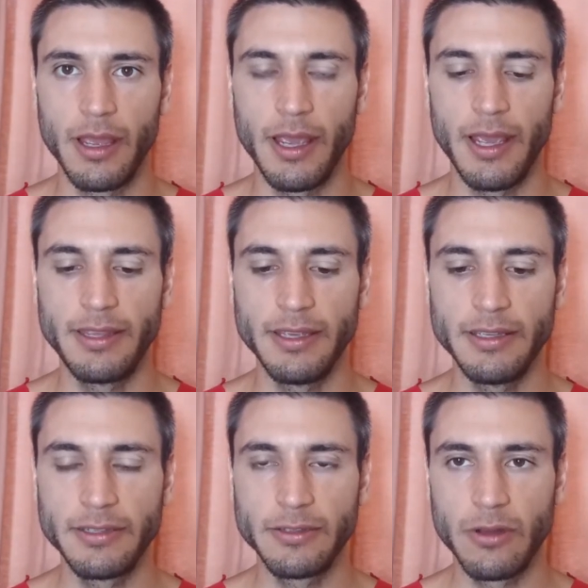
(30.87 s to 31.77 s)
It
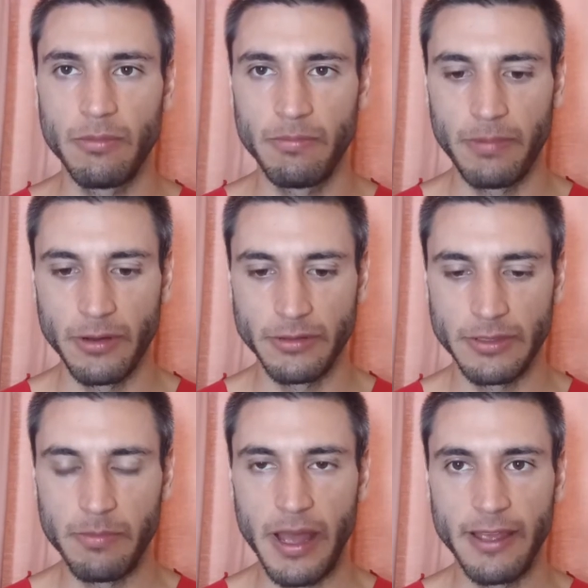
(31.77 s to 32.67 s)
is
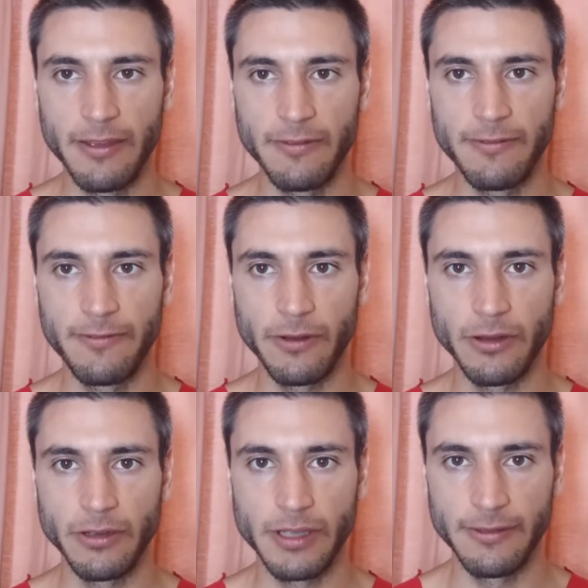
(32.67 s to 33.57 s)
composed by
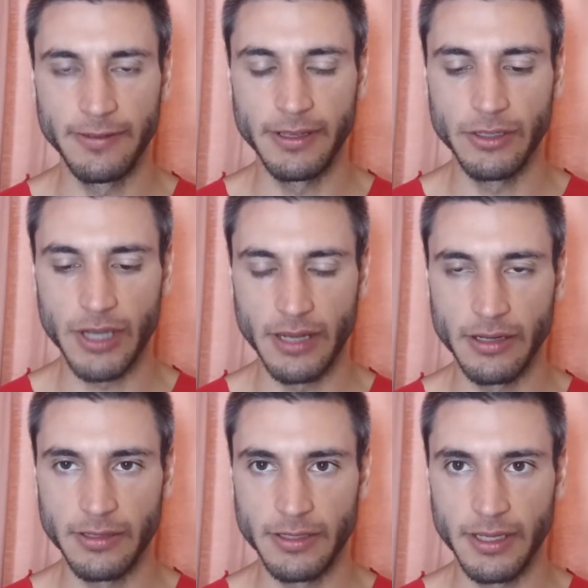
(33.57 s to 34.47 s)
4 different
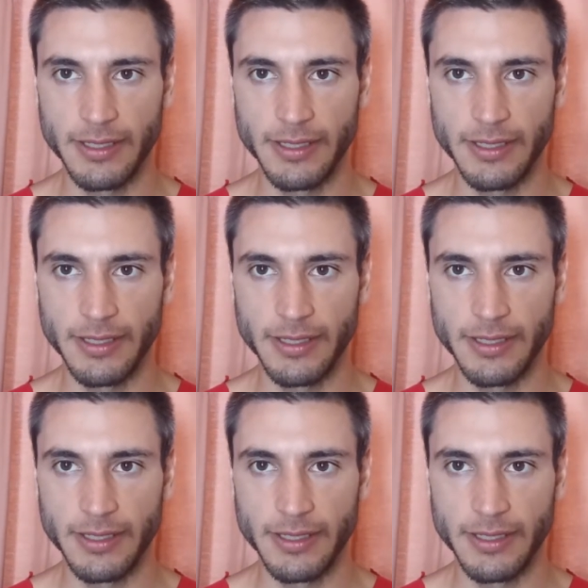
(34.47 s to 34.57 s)
channels.